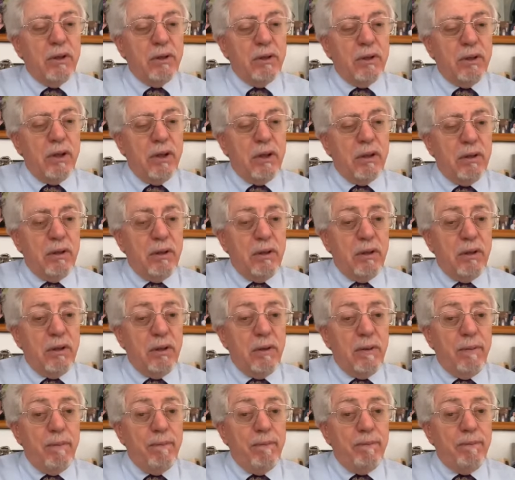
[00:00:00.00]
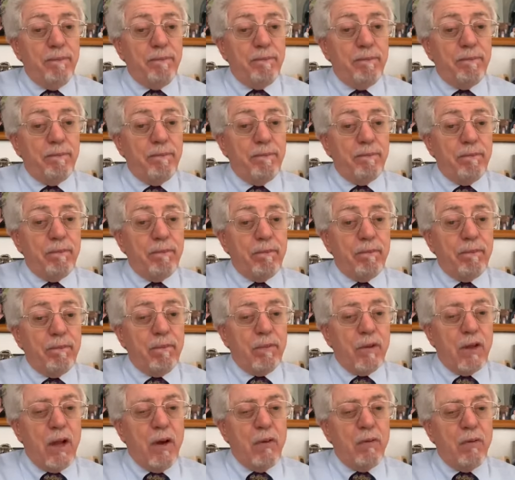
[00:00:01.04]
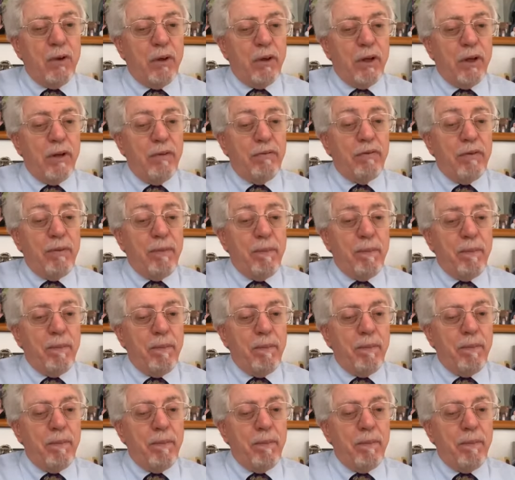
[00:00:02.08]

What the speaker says: that they will give them